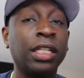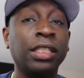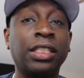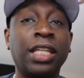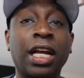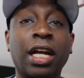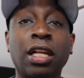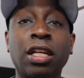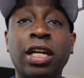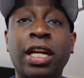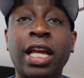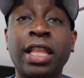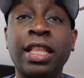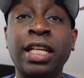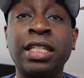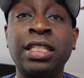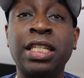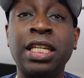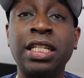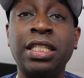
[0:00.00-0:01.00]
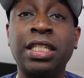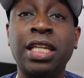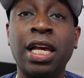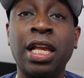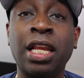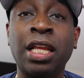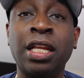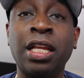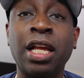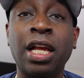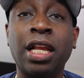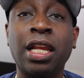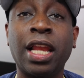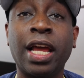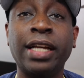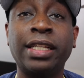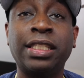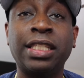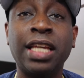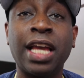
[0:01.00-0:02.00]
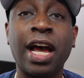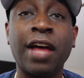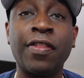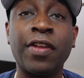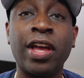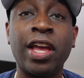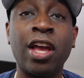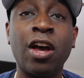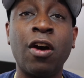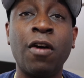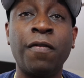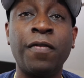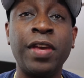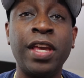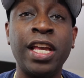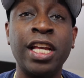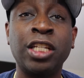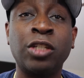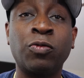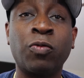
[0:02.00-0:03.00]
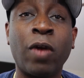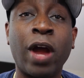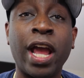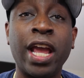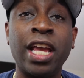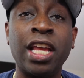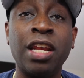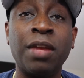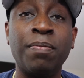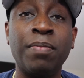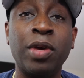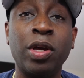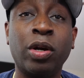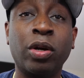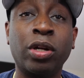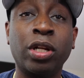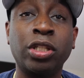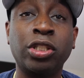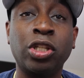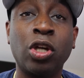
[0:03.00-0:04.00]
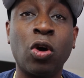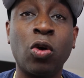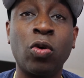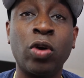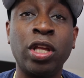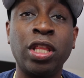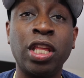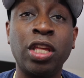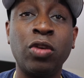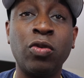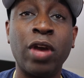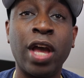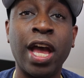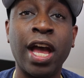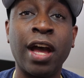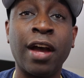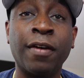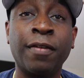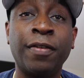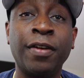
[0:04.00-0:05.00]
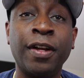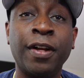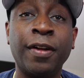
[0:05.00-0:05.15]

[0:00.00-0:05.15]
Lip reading: Take a look at the detailing. Like, see how the LV is right in the middle of the toe, and then you have,